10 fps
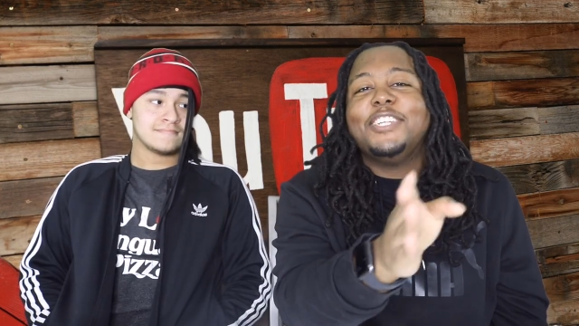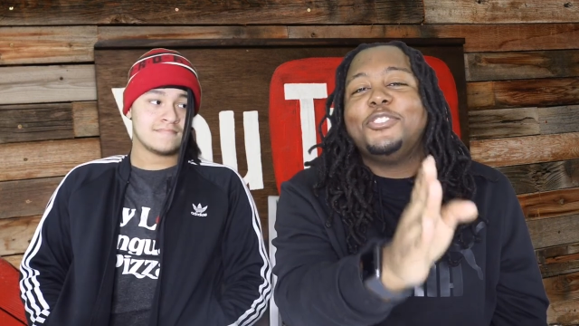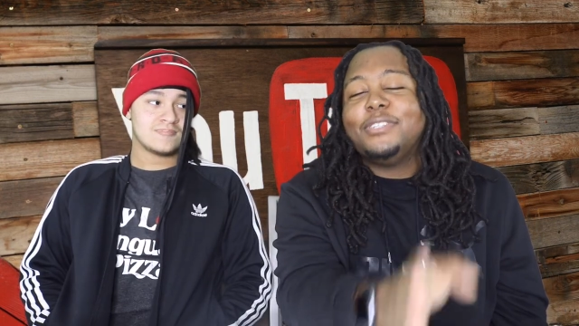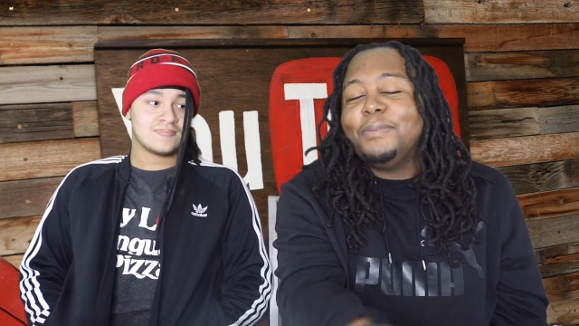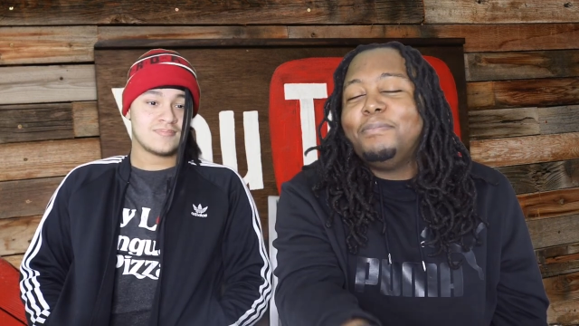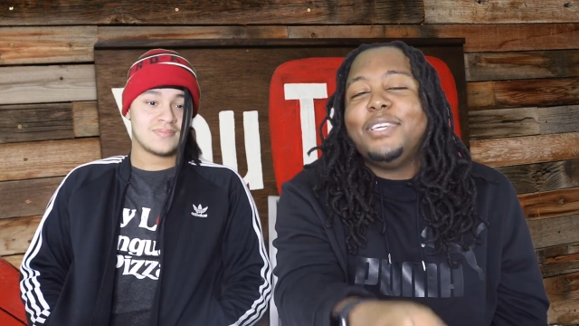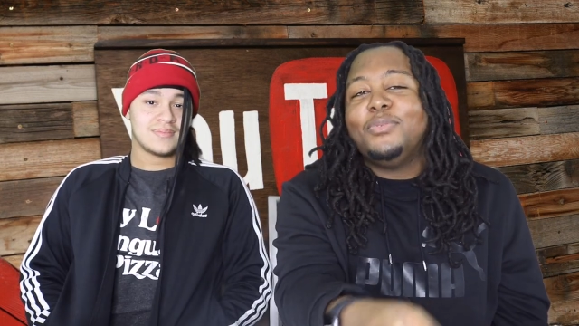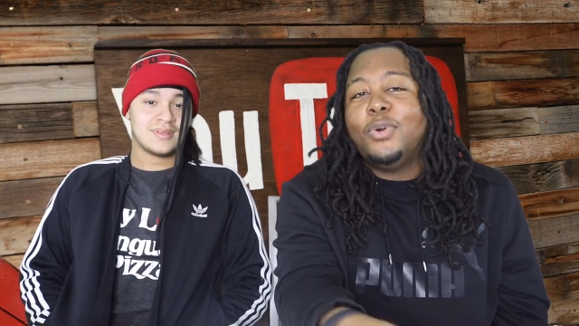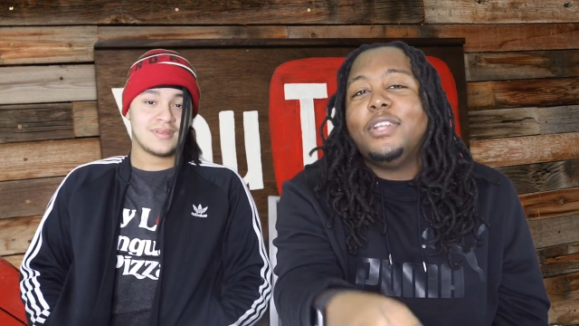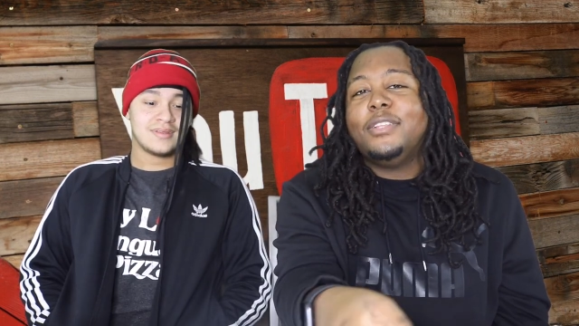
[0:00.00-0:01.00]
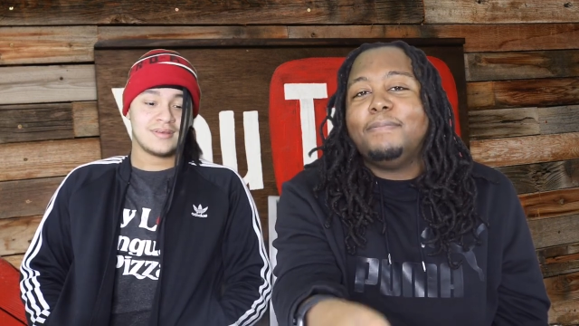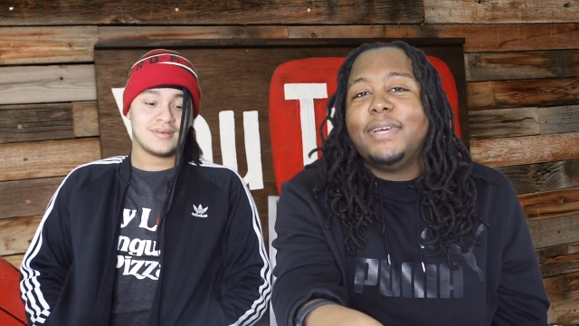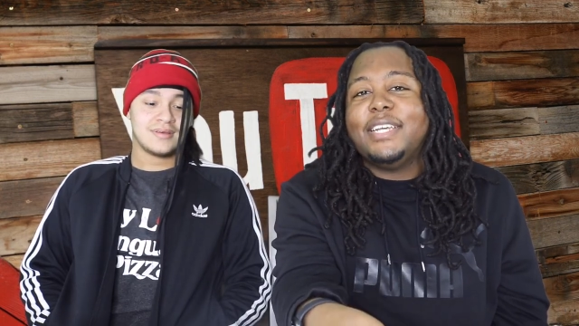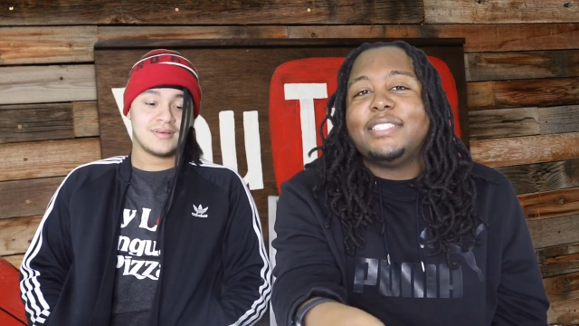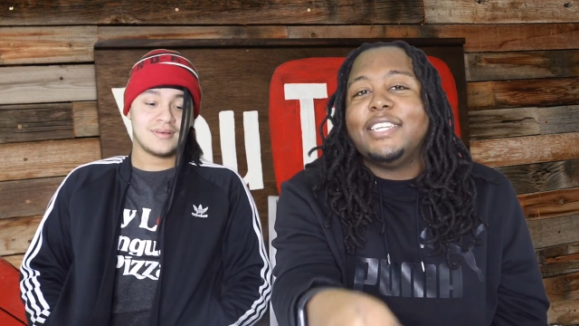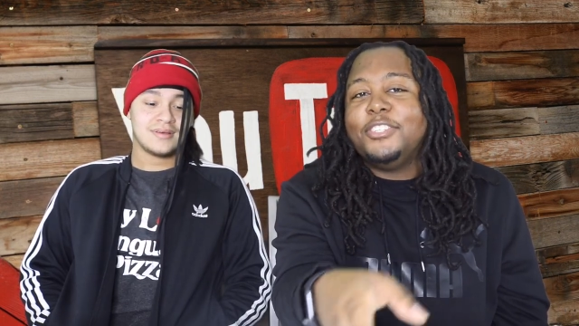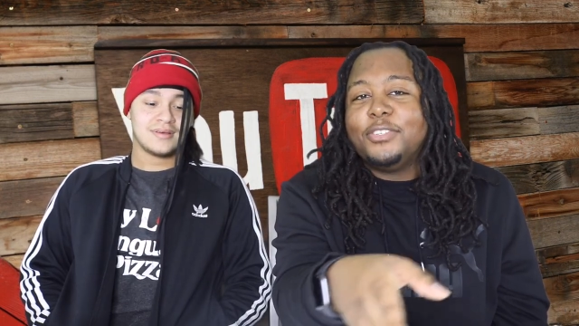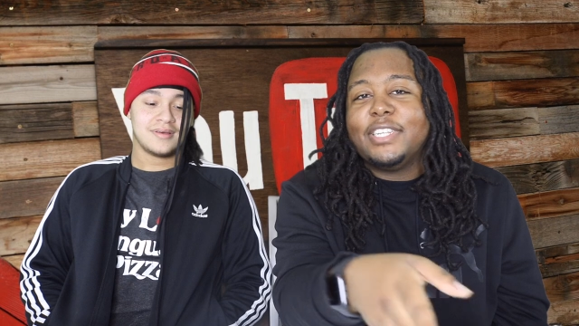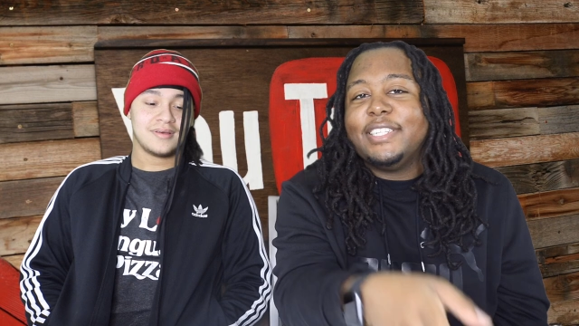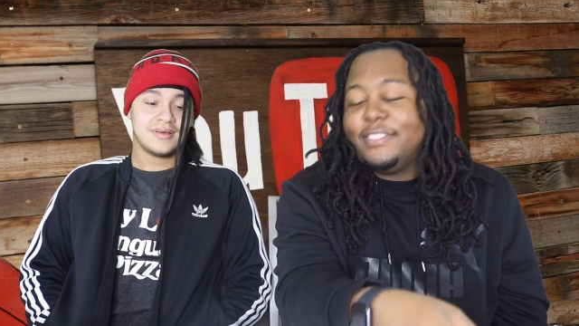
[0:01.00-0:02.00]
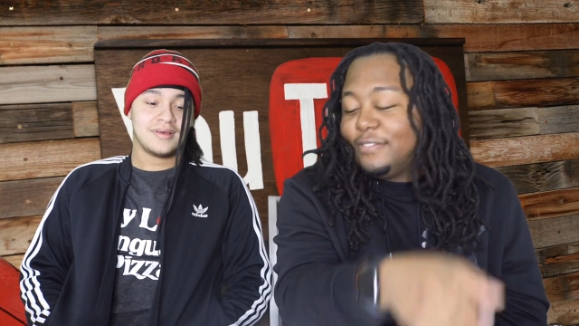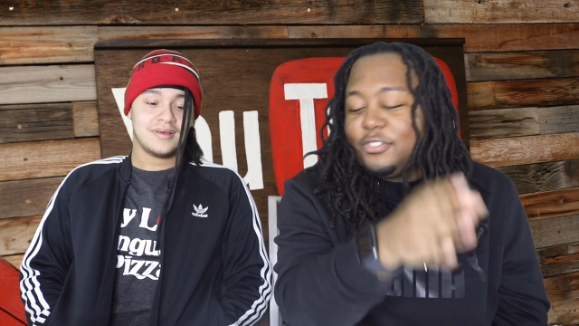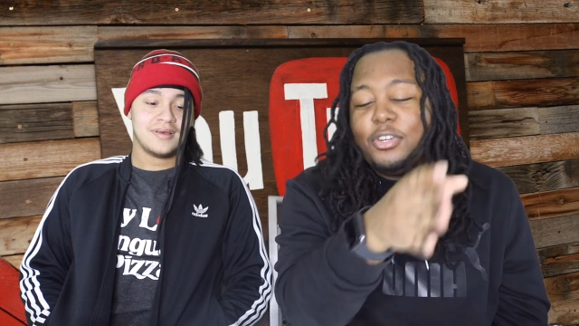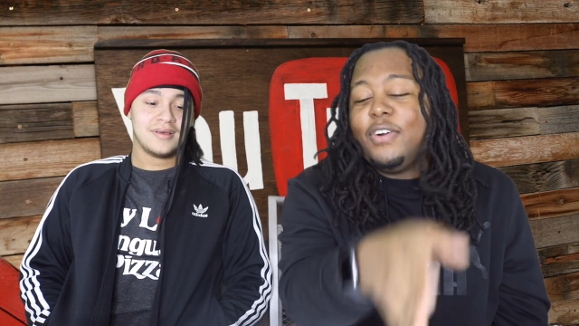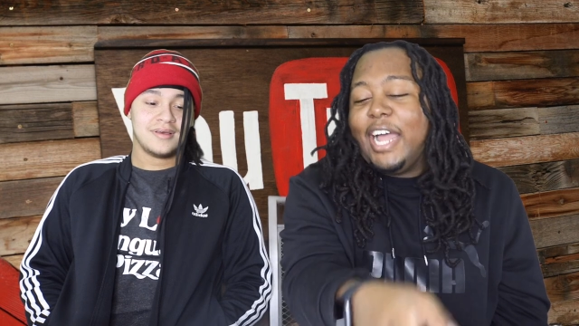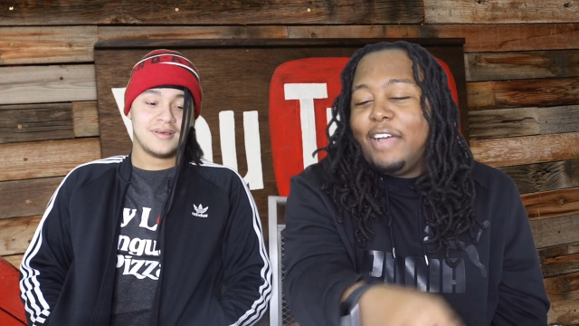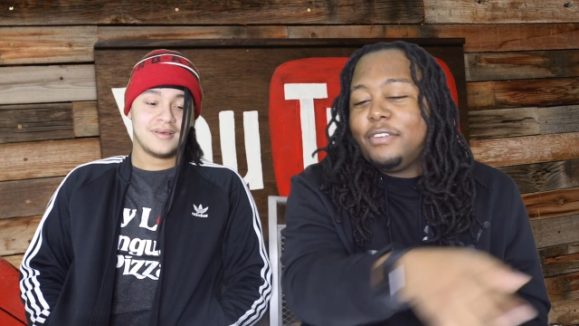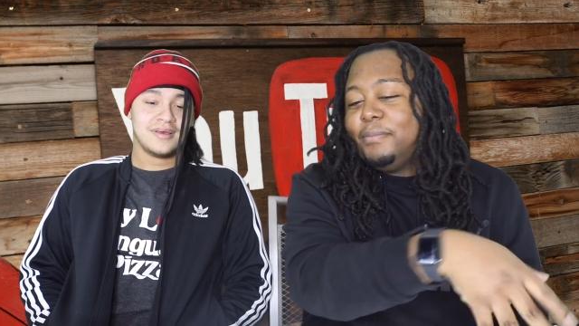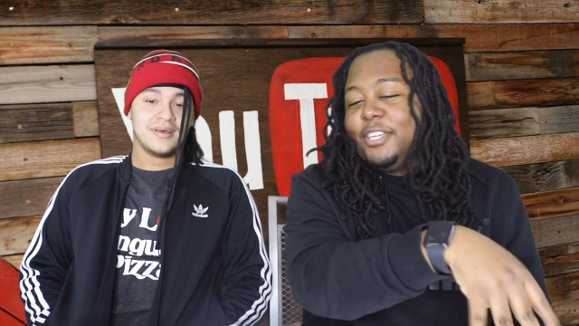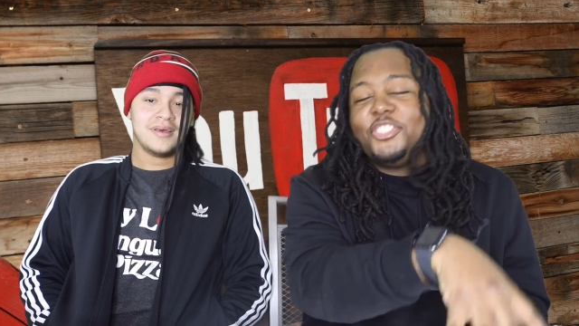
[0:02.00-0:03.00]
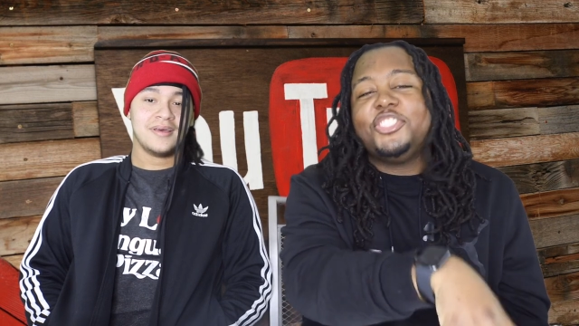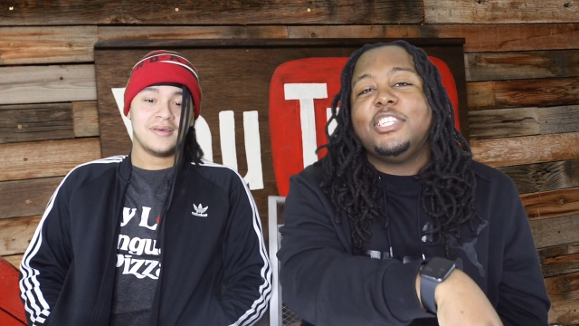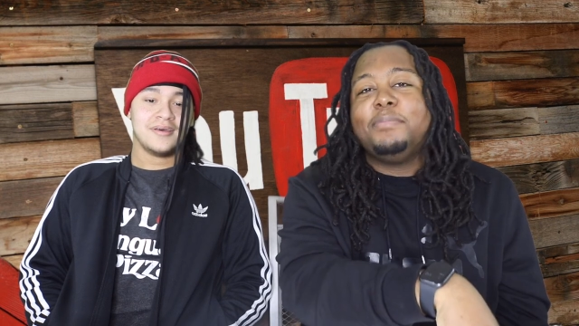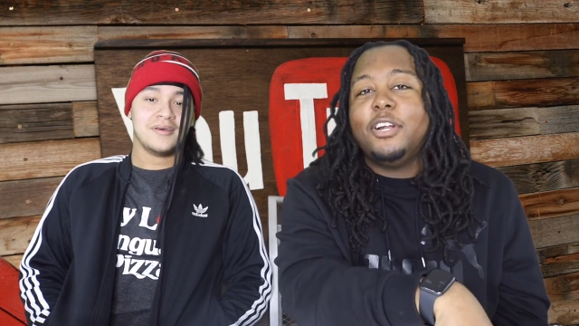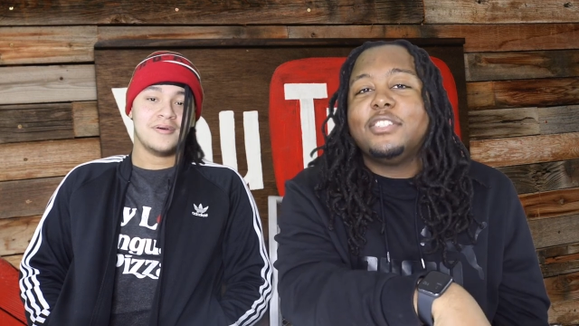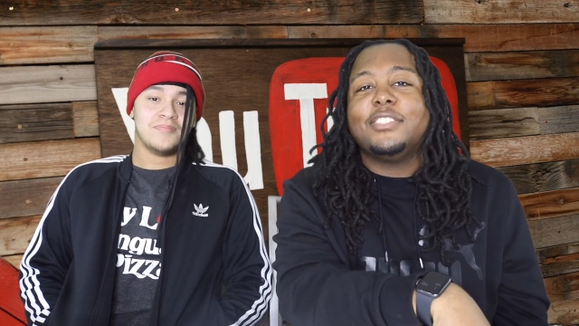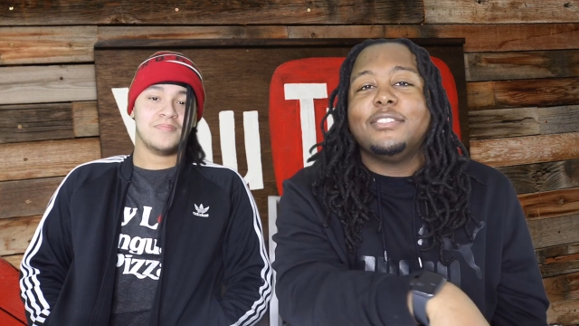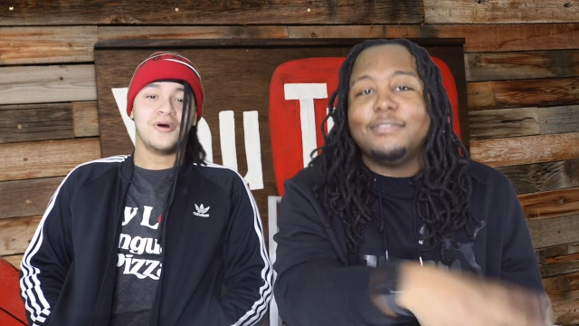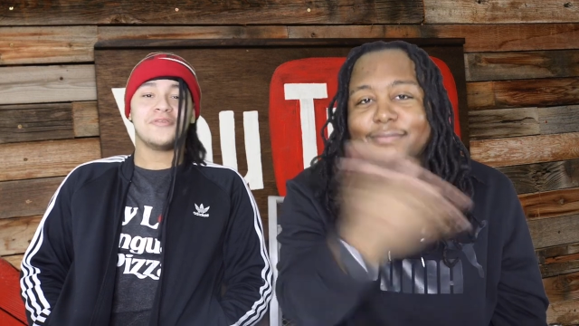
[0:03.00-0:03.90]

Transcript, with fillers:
Speaker 1: that you can be one of the best, and you can you don't have to be a shitty person.